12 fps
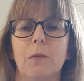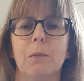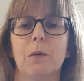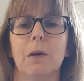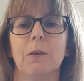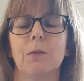them
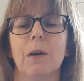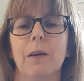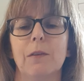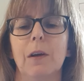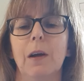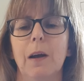are dyed
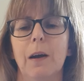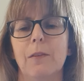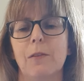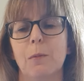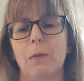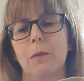red, and
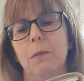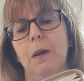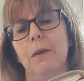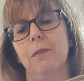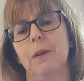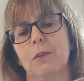some of them are
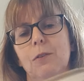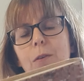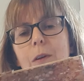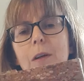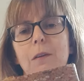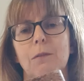left natural,
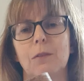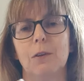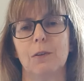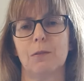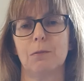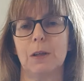and
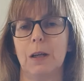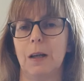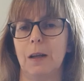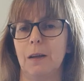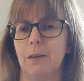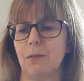it's
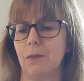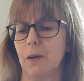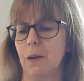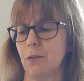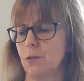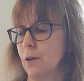
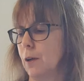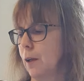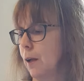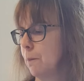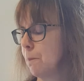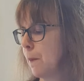really striking.